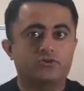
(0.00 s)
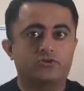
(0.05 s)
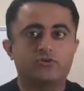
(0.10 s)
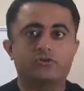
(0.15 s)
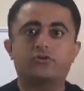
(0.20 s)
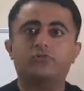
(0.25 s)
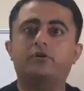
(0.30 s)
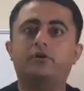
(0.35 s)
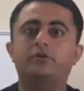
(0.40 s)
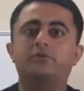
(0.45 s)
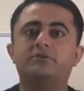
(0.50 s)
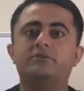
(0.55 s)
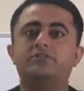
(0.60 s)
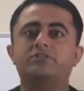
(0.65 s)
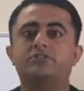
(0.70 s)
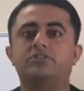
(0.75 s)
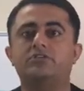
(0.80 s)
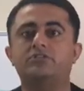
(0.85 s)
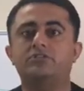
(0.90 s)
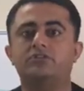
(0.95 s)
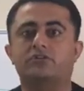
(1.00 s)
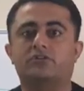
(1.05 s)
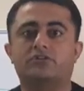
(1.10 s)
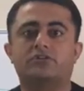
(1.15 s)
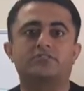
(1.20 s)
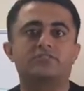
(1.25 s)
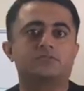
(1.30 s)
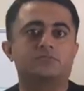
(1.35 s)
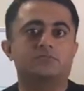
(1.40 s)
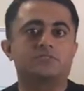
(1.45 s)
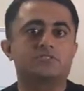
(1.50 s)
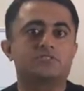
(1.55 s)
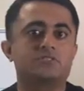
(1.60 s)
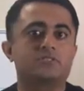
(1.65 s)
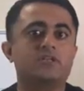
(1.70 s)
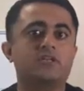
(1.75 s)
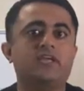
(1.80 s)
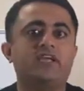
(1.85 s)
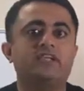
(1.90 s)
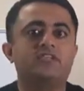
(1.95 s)
Your requirements change, your
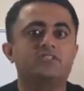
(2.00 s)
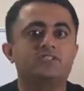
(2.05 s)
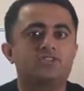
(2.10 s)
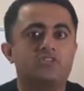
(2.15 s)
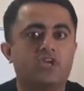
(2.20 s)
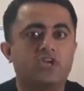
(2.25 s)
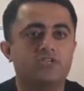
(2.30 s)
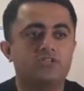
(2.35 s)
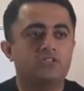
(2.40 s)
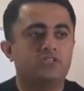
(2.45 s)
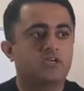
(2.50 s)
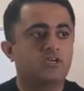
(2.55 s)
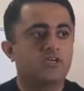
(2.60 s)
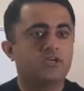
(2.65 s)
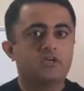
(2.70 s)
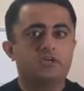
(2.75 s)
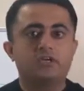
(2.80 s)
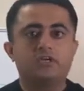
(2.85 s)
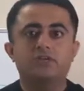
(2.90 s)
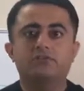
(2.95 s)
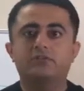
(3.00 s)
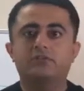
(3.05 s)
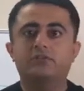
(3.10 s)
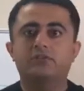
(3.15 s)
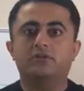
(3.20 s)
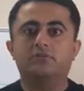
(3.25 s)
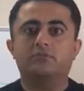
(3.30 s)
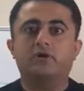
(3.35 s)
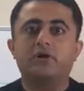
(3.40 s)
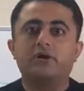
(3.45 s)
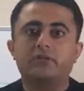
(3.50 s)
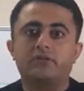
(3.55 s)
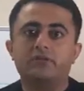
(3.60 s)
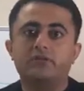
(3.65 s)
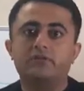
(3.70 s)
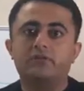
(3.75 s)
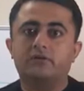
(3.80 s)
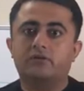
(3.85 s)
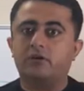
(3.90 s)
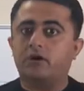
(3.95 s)
customers' needs change, even the
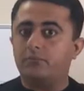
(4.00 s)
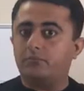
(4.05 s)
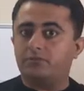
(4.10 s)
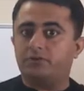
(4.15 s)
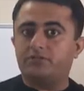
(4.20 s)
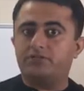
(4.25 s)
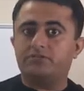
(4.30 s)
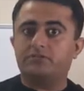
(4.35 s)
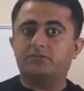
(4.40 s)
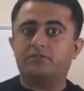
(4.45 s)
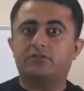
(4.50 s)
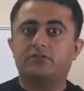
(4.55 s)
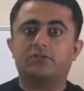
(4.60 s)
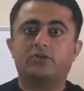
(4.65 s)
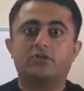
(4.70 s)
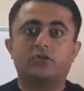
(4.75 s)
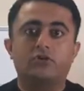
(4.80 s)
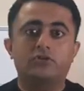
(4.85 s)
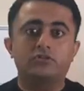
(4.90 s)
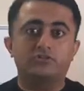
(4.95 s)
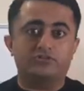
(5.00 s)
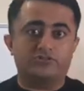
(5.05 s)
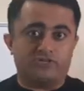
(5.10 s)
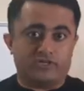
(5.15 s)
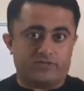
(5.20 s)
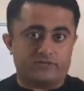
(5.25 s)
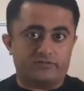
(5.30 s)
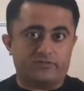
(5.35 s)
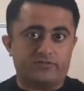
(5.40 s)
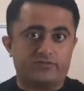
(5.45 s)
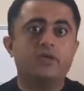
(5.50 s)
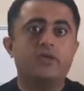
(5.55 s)
market, the competition, the technology changes.